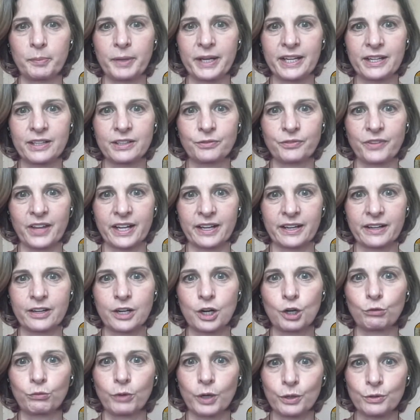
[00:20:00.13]
band that
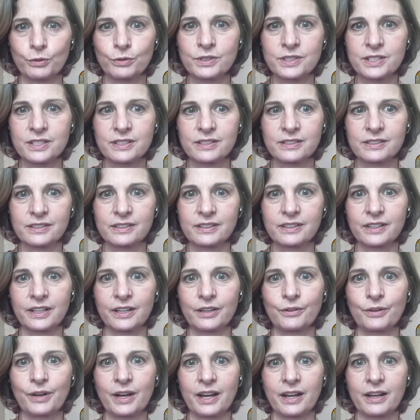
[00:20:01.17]
corrodes.
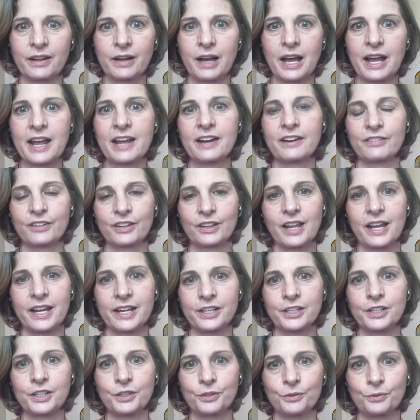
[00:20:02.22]
I had a
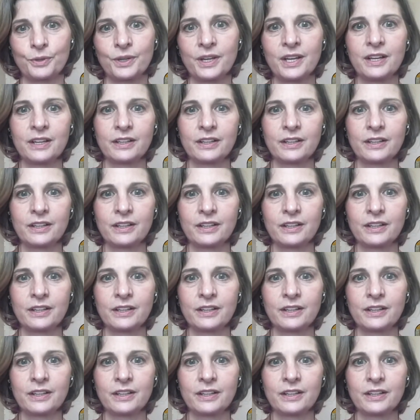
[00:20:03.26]
client who